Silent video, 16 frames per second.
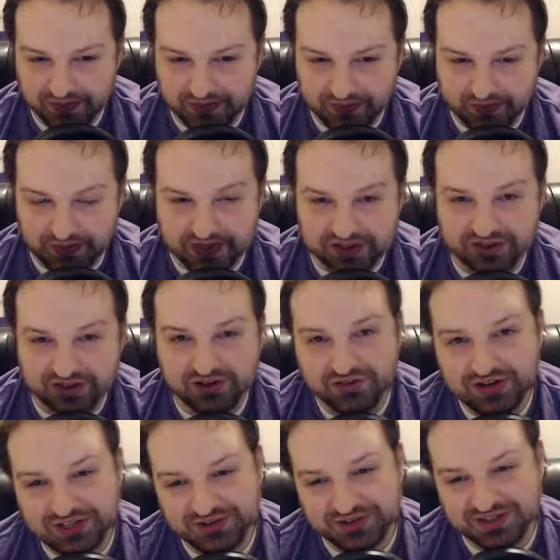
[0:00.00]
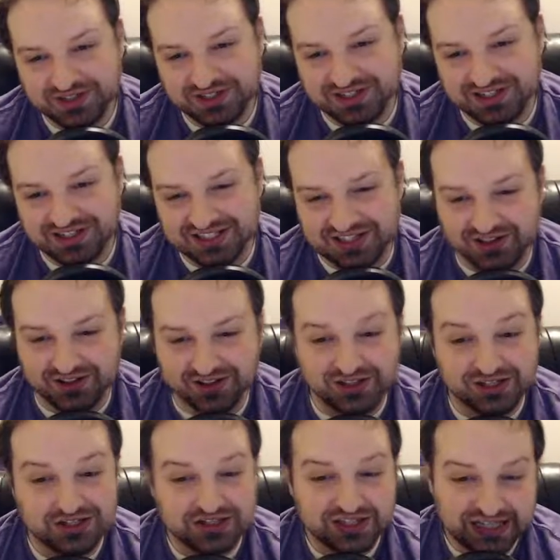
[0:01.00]
what are their resource costs? How
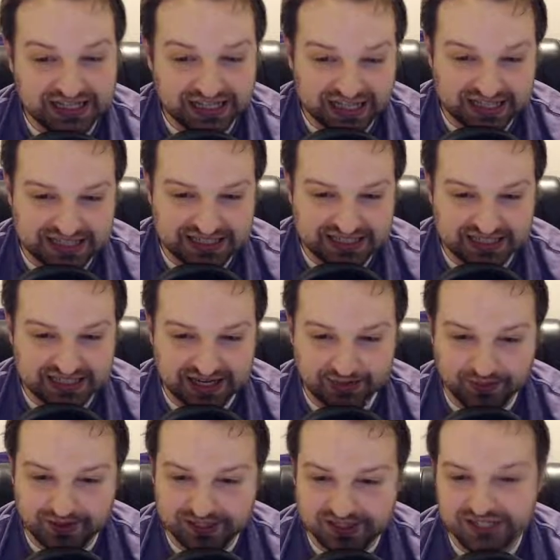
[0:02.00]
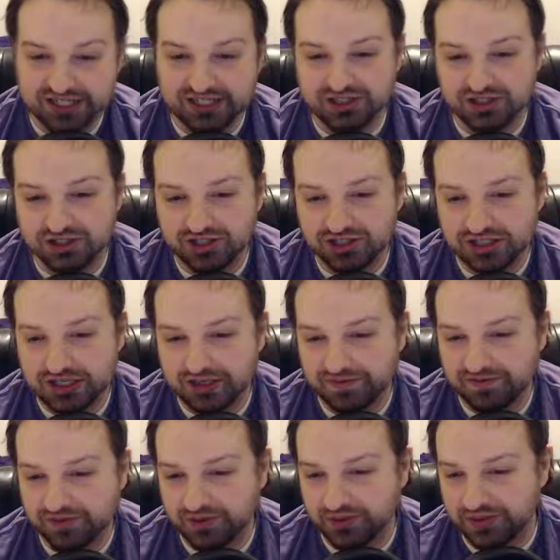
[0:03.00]
long do they last? How much can I charge it up
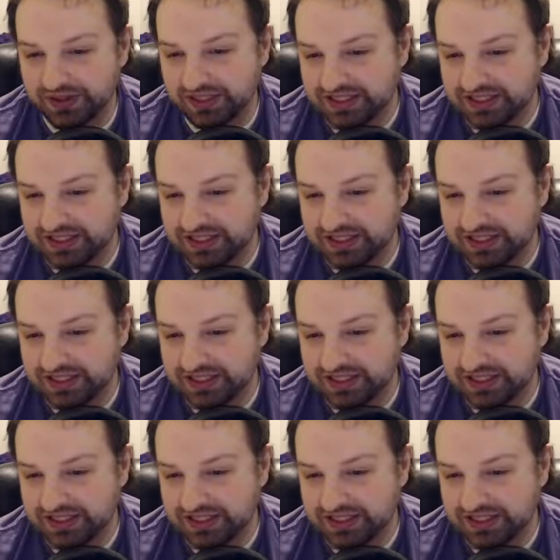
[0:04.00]
for?